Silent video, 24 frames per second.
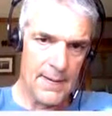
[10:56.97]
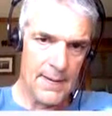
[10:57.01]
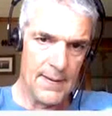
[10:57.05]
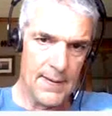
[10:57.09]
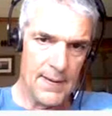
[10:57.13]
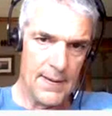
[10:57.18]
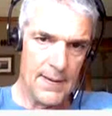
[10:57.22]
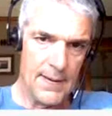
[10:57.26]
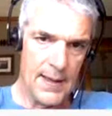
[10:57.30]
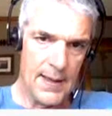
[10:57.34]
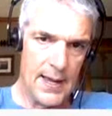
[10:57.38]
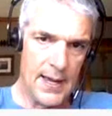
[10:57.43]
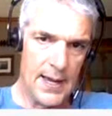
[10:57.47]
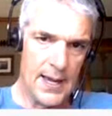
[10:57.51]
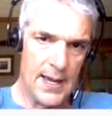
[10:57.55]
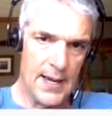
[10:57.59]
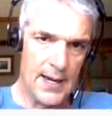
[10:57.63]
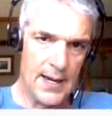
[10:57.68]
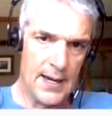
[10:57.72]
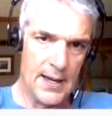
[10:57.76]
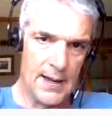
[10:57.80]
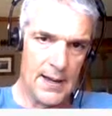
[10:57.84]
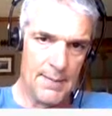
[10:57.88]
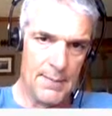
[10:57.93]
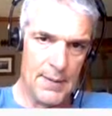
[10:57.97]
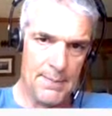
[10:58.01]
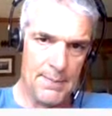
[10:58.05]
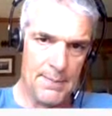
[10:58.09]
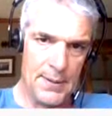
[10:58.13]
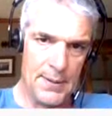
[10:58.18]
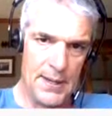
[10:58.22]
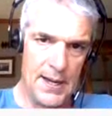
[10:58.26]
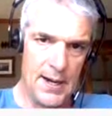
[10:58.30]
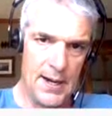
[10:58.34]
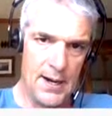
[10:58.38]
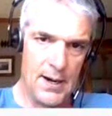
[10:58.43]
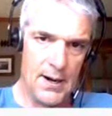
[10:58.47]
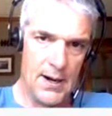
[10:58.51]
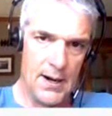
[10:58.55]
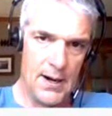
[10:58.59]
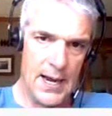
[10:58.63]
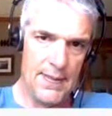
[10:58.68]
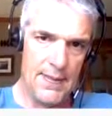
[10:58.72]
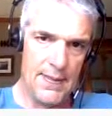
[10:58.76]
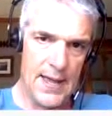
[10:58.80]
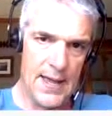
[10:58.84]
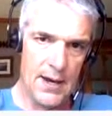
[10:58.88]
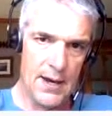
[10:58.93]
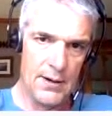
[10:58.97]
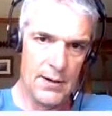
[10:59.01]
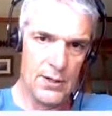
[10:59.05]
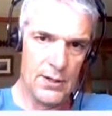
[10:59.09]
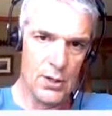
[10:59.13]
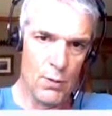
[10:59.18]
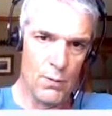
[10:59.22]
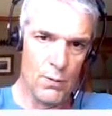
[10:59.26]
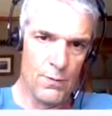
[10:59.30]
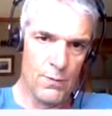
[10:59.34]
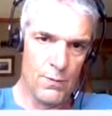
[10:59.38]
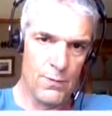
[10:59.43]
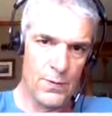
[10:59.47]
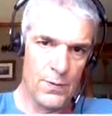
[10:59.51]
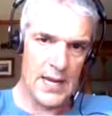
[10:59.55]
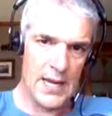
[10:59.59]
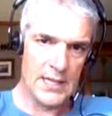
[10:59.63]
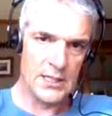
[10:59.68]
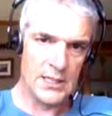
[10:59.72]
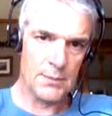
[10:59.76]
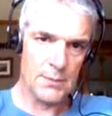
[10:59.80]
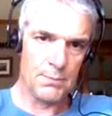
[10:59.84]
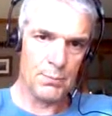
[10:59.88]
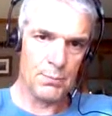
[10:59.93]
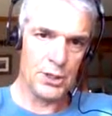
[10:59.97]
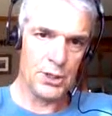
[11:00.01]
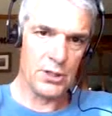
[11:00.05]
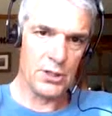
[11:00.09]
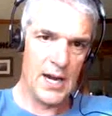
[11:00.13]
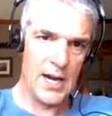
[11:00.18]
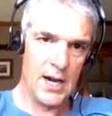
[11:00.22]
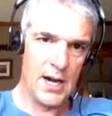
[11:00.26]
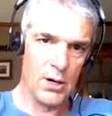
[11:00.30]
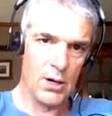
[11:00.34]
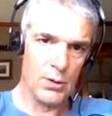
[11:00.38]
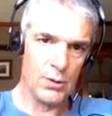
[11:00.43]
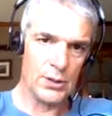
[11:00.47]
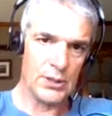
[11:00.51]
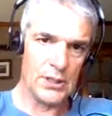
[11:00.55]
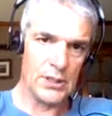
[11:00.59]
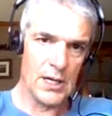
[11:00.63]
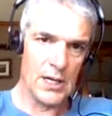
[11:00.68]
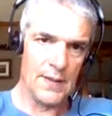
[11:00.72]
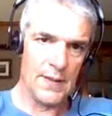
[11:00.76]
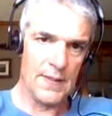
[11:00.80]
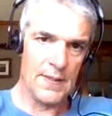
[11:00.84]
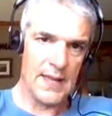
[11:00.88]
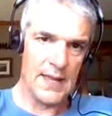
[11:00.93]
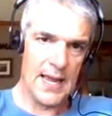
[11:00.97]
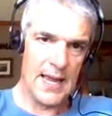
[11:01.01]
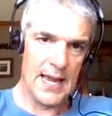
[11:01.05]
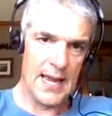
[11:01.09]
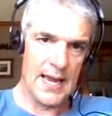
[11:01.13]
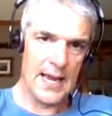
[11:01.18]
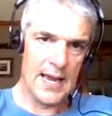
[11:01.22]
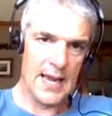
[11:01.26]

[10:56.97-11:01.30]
and come up here, and then don't forget to put your arrows on the end,